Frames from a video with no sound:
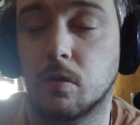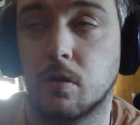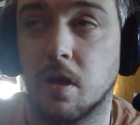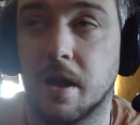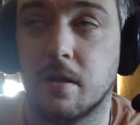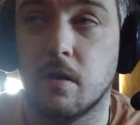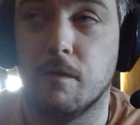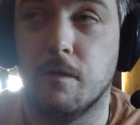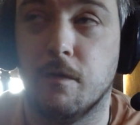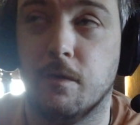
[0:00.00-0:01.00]
the, like the
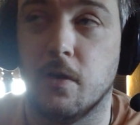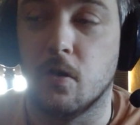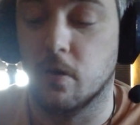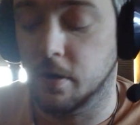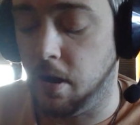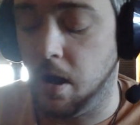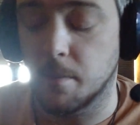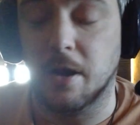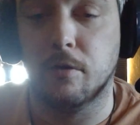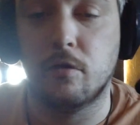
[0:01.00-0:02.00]
third
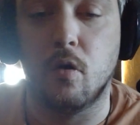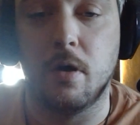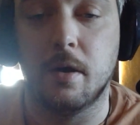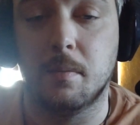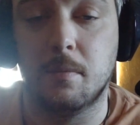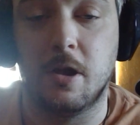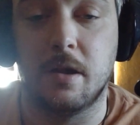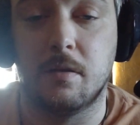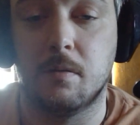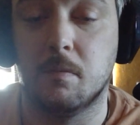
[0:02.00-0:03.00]
time I saw it,
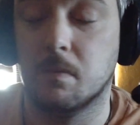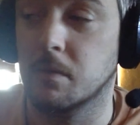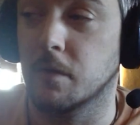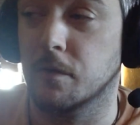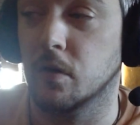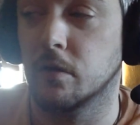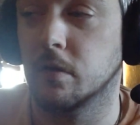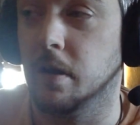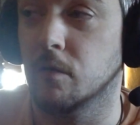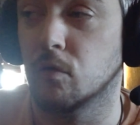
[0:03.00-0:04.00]
like the
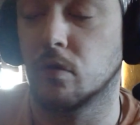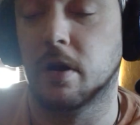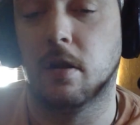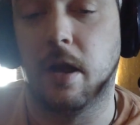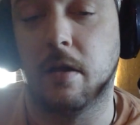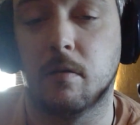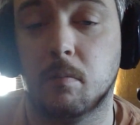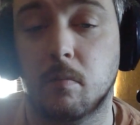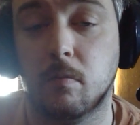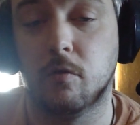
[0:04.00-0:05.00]
first like real like
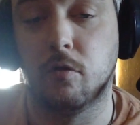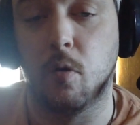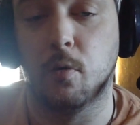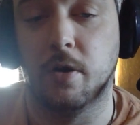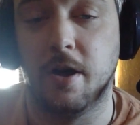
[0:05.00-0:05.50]
sober